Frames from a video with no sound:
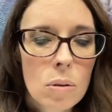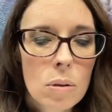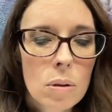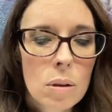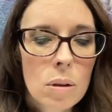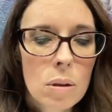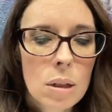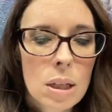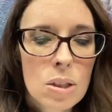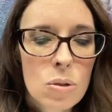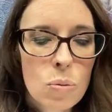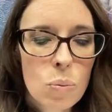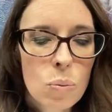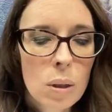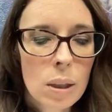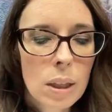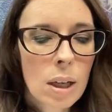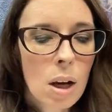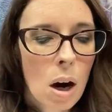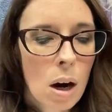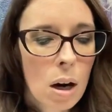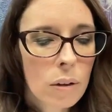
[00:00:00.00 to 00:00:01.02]
it's
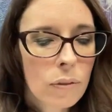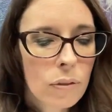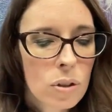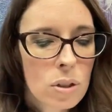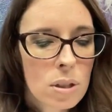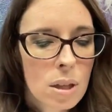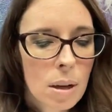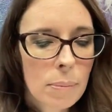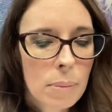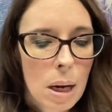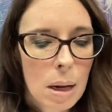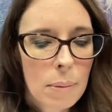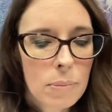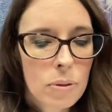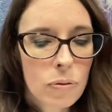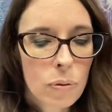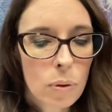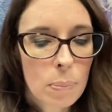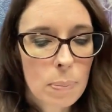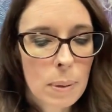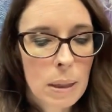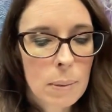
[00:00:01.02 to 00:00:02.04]
really hard sometimes
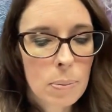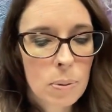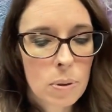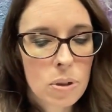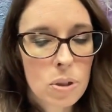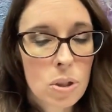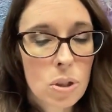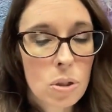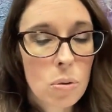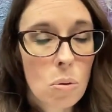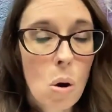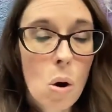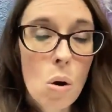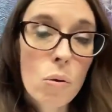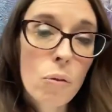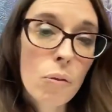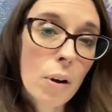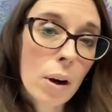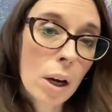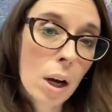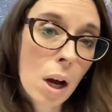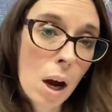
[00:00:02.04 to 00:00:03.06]
for people to
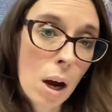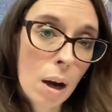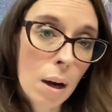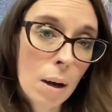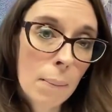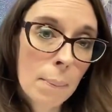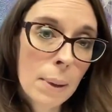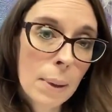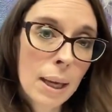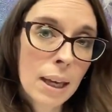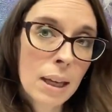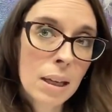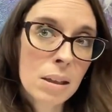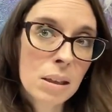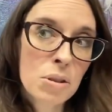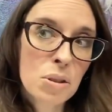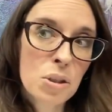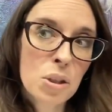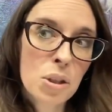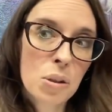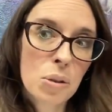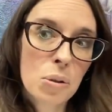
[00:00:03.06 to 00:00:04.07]
overcome
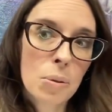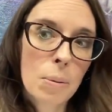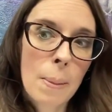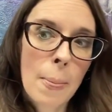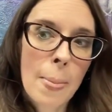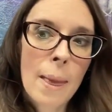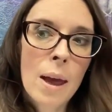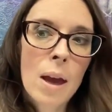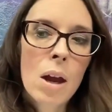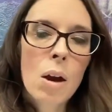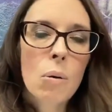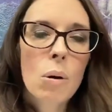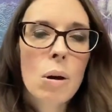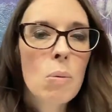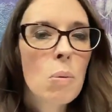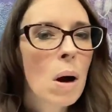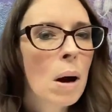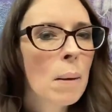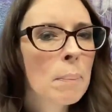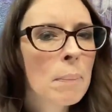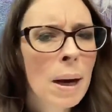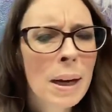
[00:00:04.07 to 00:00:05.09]
and we
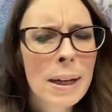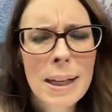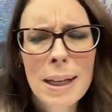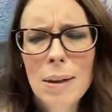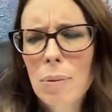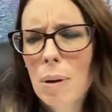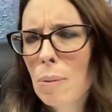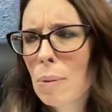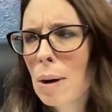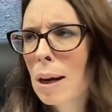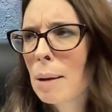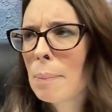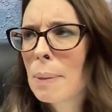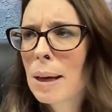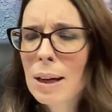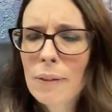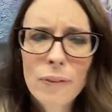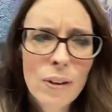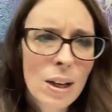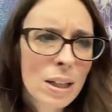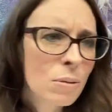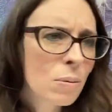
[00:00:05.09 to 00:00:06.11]
want money, we want to
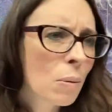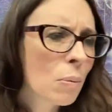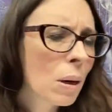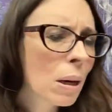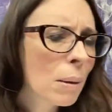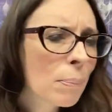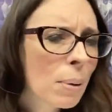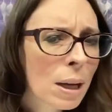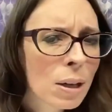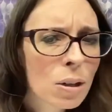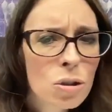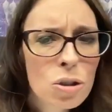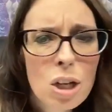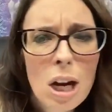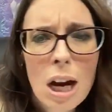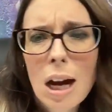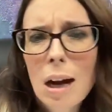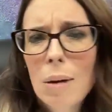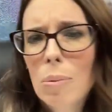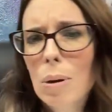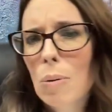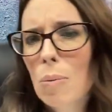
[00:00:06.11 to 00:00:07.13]
manifest, we want a better
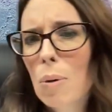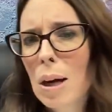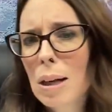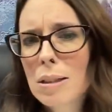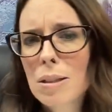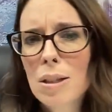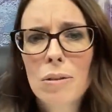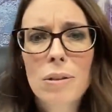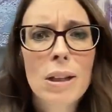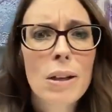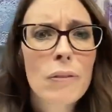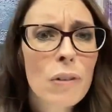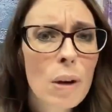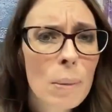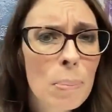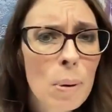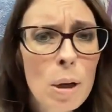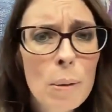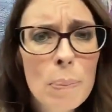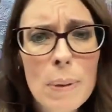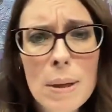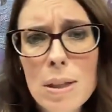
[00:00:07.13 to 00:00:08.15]
job, we want to live our
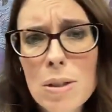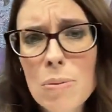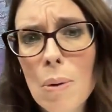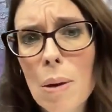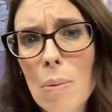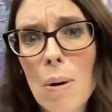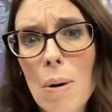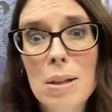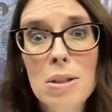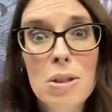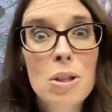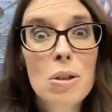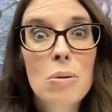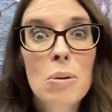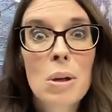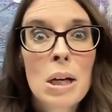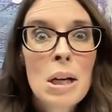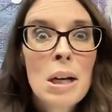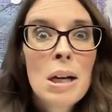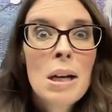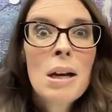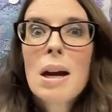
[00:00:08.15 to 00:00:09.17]
purpose, we want to
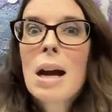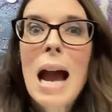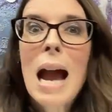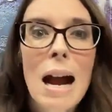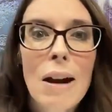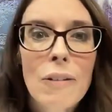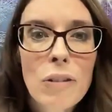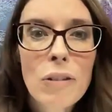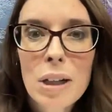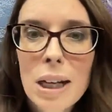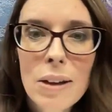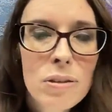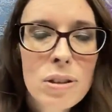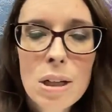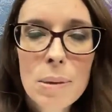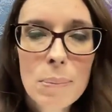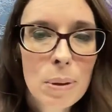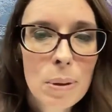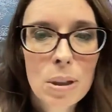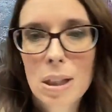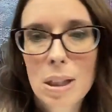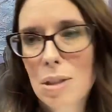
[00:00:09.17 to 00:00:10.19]
have our gifts and
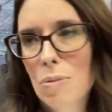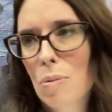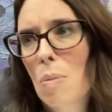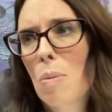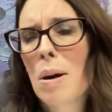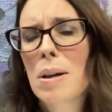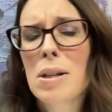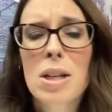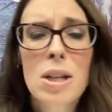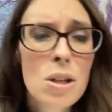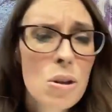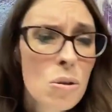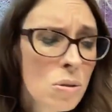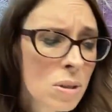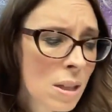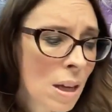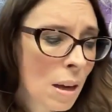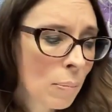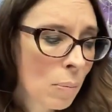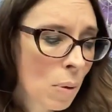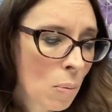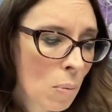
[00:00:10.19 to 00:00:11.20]
abilities, we want to use
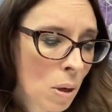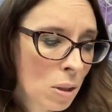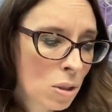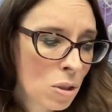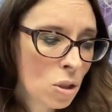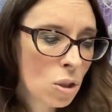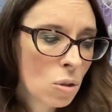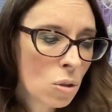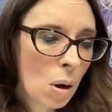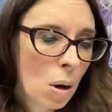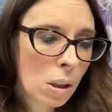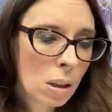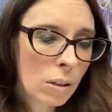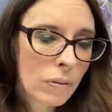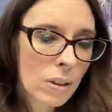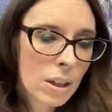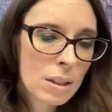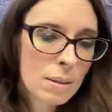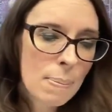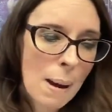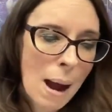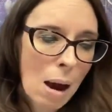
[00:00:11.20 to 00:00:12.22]
them, we want to do all of
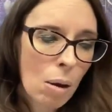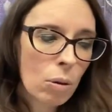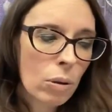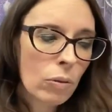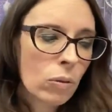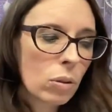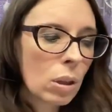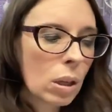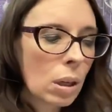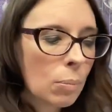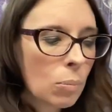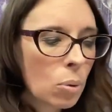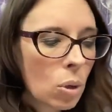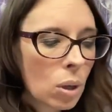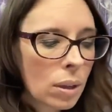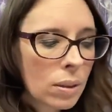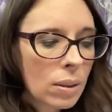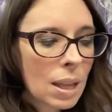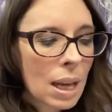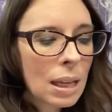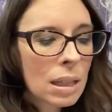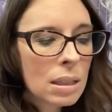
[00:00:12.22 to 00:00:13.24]
these powerful and
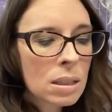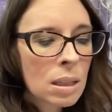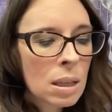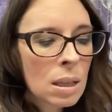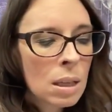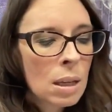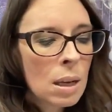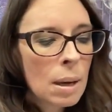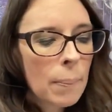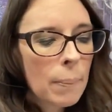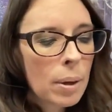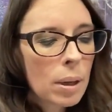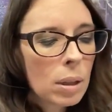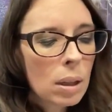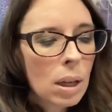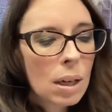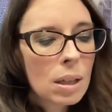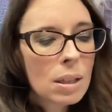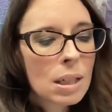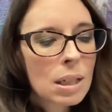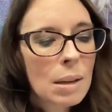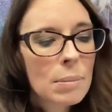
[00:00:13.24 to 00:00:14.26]
important things. But a
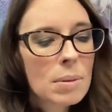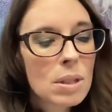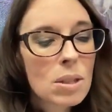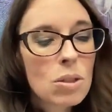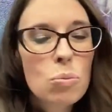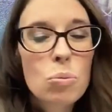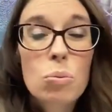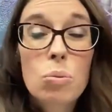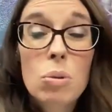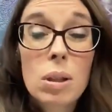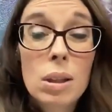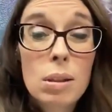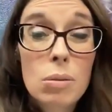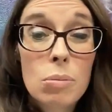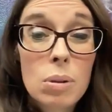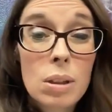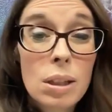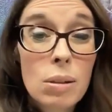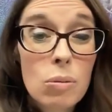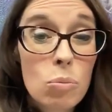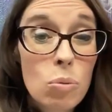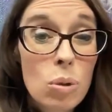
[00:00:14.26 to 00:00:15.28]
lot of times it's really,
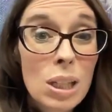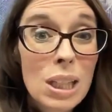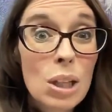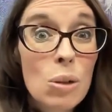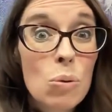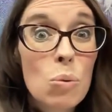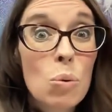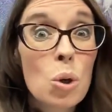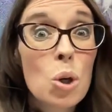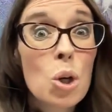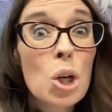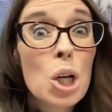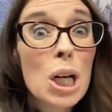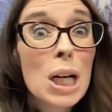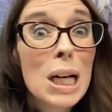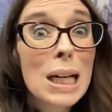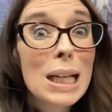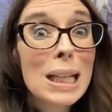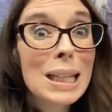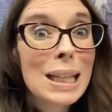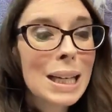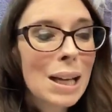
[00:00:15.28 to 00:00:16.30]
really, really,
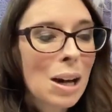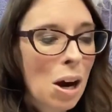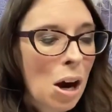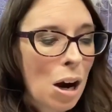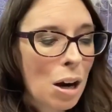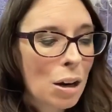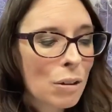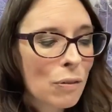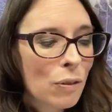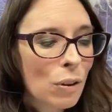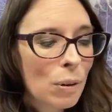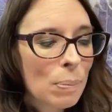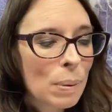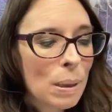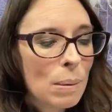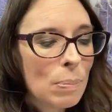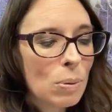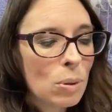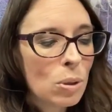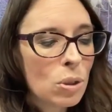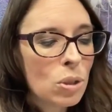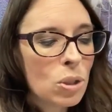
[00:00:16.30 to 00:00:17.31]
really hard for
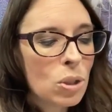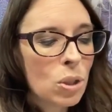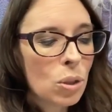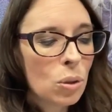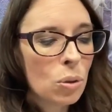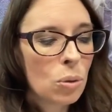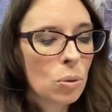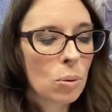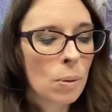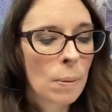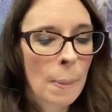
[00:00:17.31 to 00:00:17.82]
people to